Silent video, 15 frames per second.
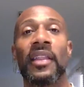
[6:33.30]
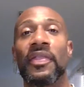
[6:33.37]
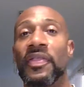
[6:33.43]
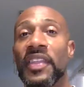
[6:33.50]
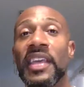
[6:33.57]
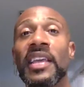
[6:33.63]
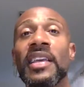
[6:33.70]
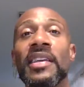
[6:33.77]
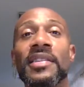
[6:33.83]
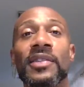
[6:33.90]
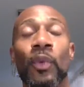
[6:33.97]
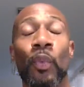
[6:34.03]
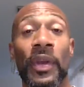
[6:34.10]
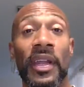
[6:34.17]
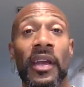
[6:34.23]

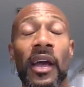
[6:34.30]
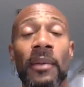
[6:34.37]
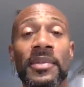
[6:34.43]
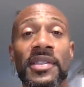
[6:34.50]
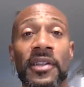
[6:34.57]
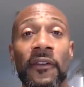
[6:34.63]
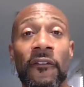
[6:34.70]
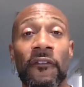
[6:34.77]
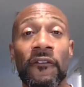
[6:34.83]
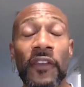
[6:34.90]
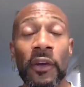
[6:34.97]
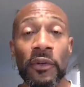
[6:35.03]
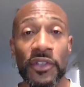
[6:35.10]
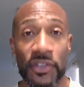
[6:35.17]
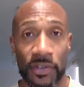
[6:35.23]
These, when it comes to
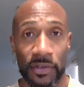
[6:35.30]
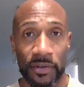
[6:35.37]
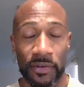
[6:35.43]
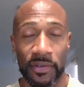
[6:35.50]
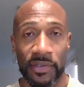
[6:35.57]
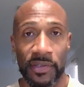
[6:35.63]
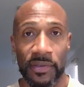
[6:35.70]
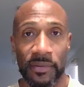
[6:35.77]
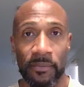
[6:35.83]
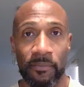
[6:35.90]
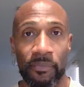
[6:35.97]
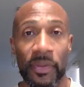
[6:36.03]
futures,